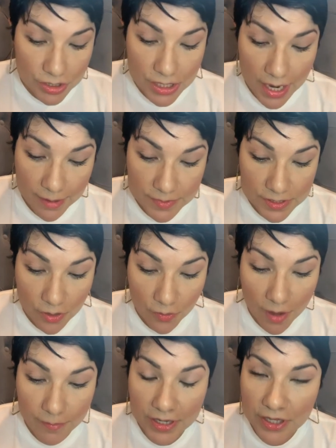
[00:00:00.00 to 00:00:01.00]
So I'm gonna
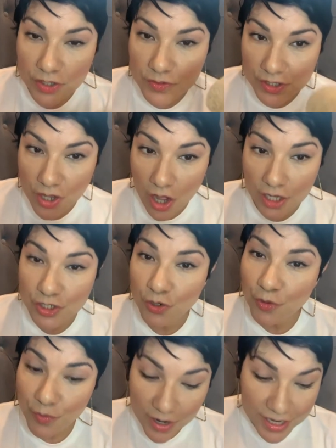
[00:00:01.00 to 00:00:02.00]
use a contour
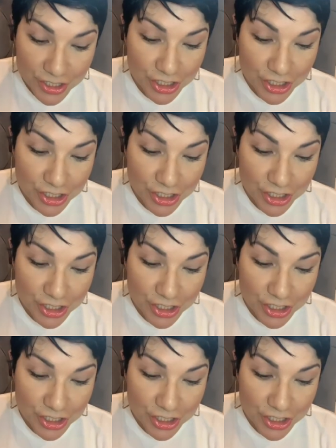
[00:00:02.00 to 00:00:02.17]
brush,